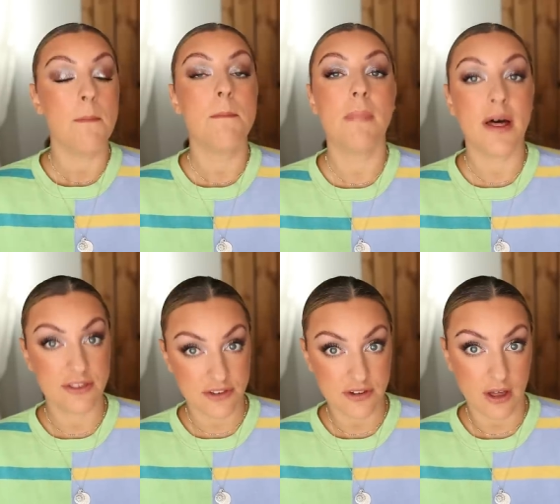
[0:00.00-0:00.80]

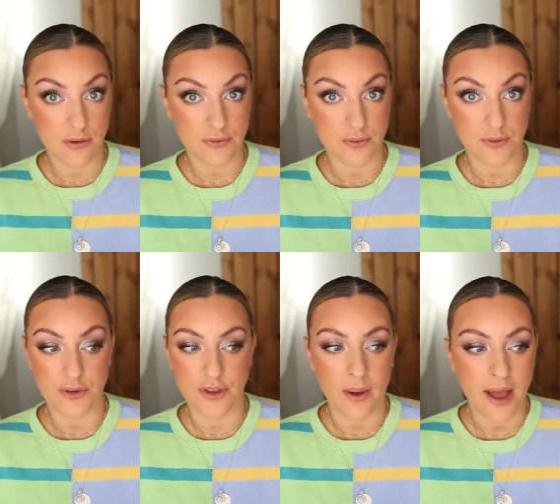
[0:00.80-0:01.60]
months after
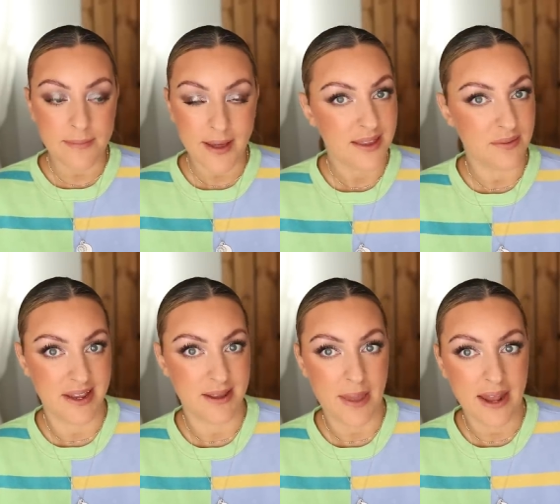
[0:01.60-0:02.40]
review. I might even
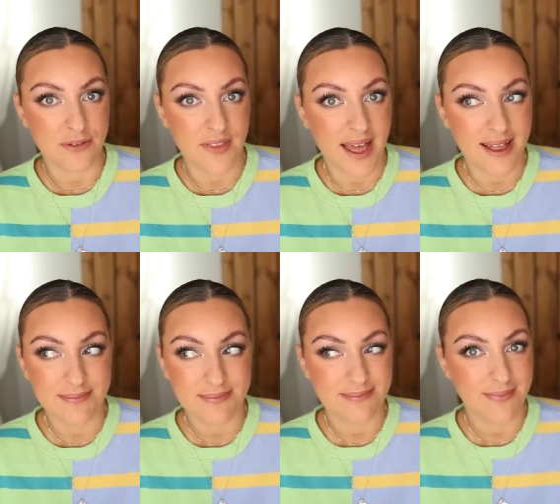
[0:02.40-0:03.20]
hit pan on that,
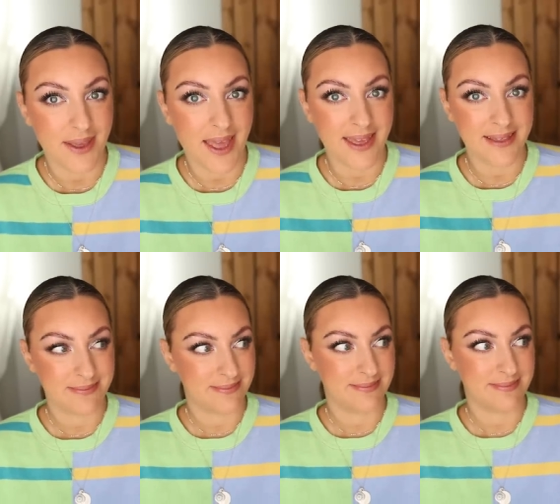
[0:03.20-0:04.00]
okay?
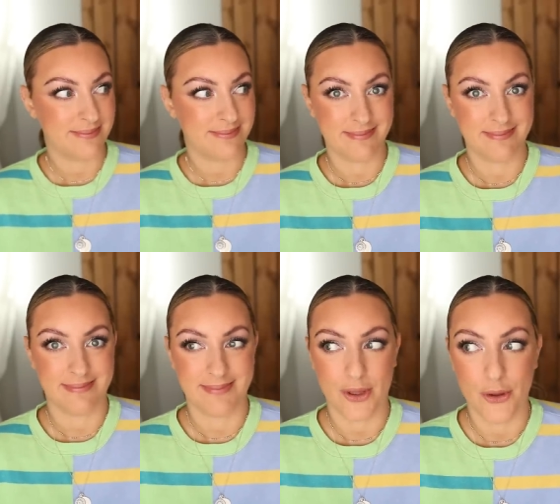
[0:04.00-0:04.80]

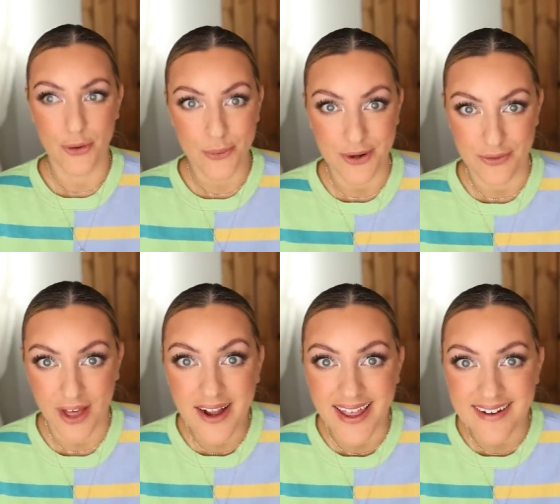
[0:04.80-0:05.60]
Who would have
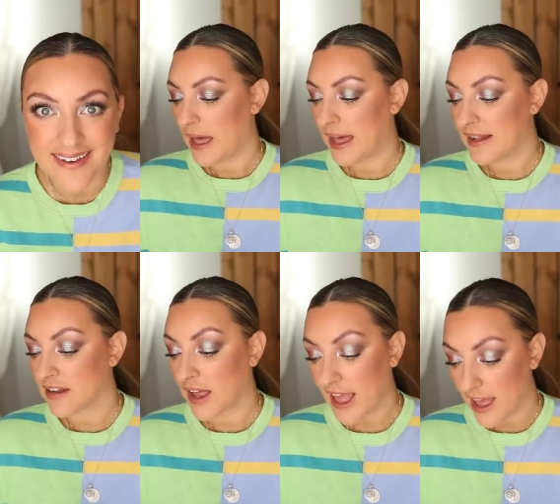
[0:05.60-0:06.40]
thunk it? And
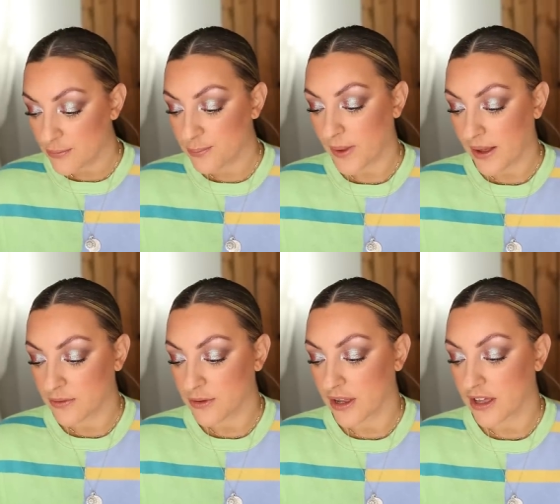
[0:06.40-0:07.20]
I have
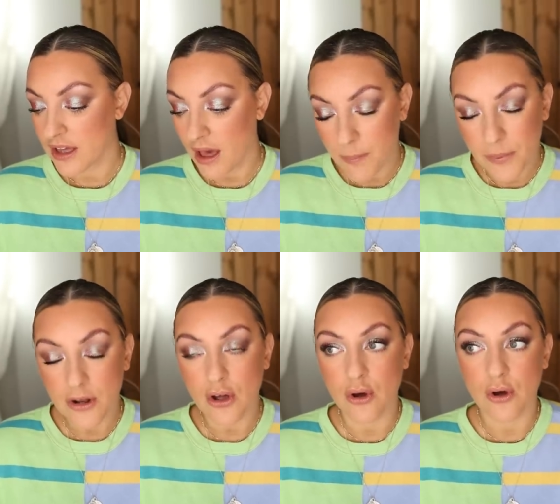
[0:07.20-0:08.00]
found a
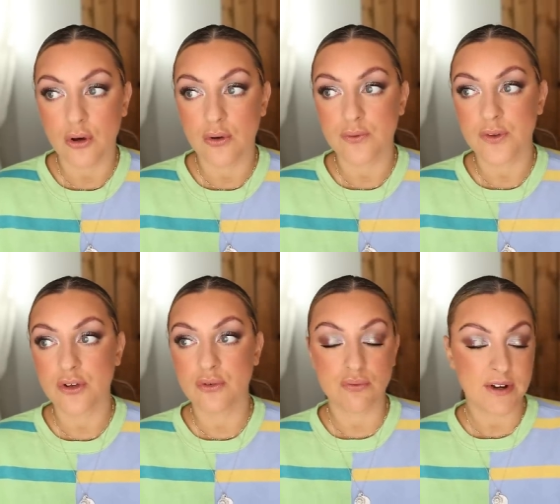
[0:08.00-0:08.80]
couple of
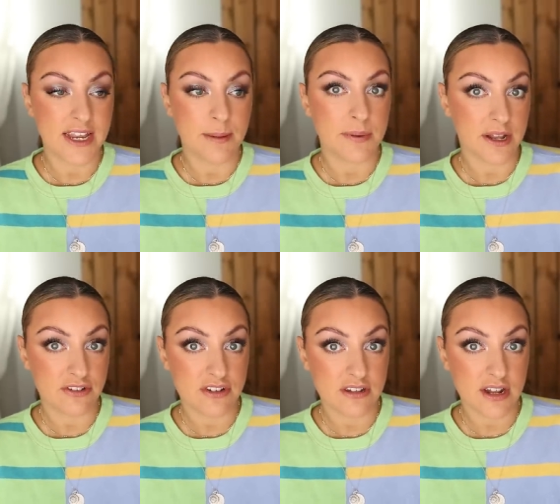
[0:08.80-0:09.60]
cream
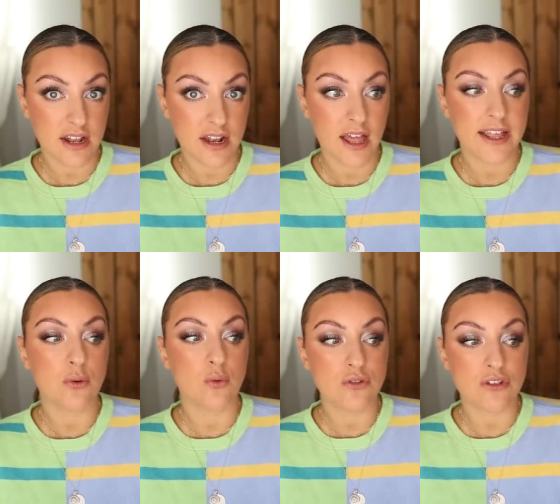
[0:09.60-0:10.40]
blushes that I like.
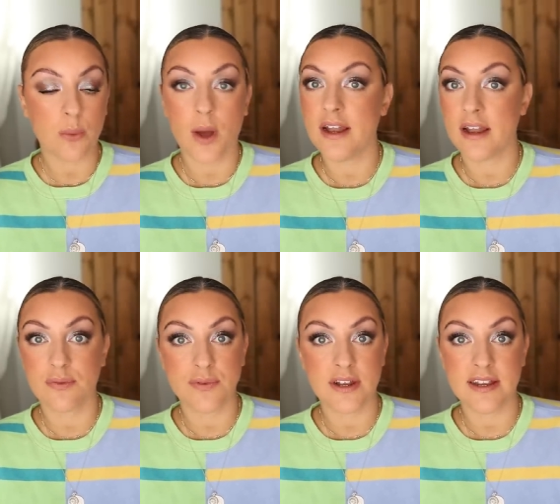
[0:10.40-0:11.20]
Also, I
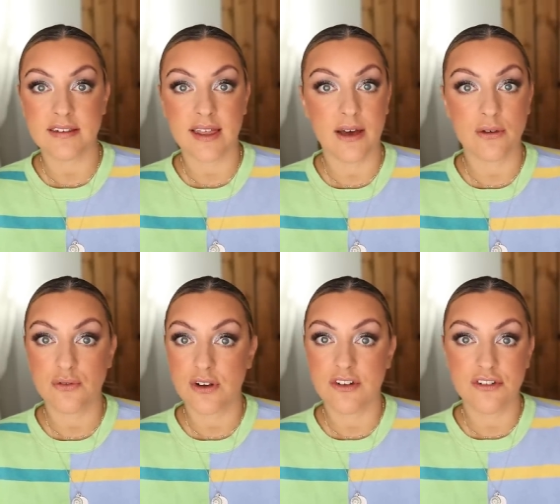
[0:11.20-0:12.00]
love the Lisa
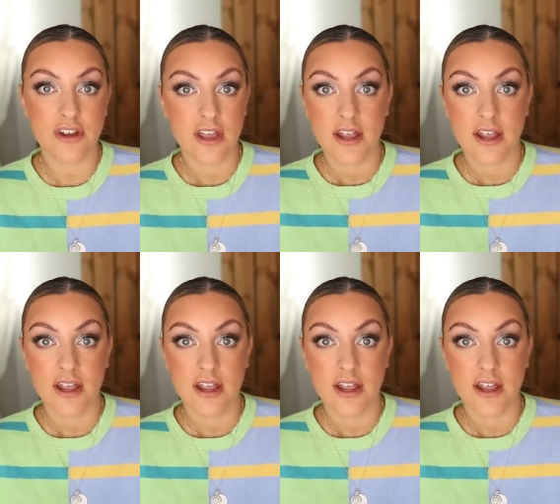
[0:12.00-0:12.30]
Eldridge